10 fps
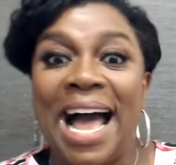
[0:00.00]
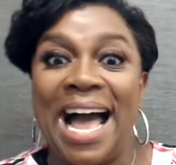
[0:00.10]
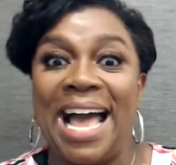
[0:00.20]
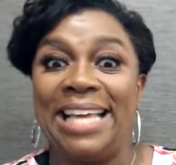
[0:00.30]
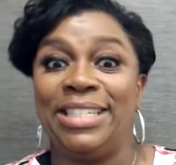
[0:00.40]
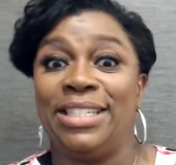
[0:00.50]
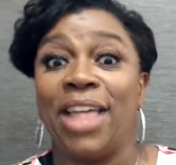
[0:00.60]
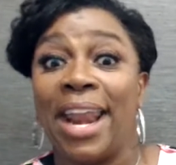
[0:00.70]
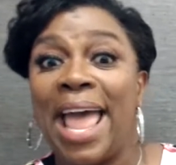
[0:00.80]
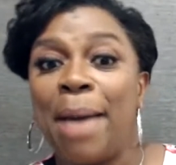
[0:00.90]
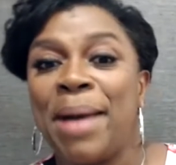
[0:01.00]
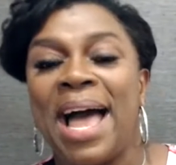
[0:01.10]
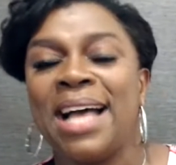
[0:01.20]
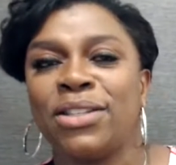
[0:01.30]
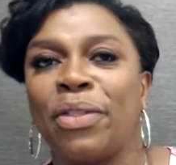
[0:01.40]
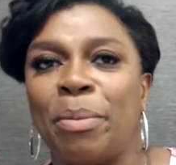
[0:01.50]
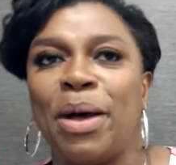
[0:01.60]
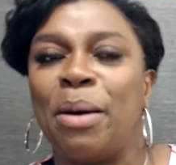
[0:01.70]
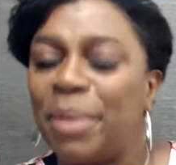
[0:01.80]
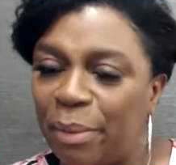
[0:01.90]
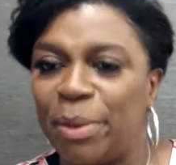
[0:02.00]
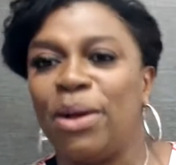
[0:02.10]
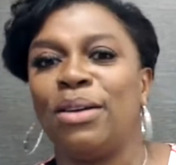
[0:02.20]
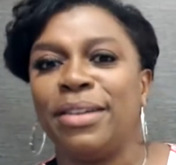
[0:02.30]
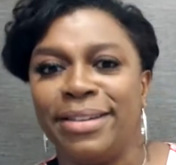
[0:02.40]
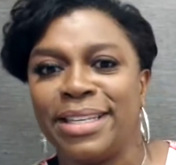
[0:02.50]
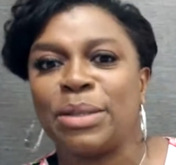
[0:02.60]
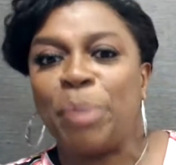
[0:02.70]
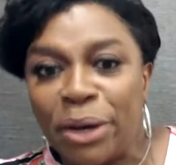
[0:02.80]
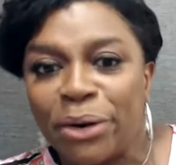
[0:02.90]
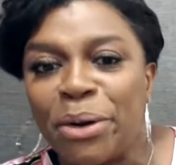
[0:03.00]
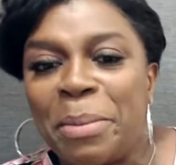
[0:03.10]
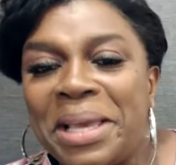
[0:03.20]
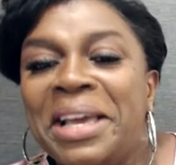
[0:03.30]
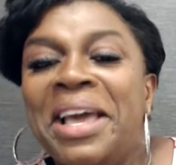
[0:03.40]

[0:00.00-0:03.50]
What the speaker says: I thought I had my eyes on the ball, but the ball done disappeared on me,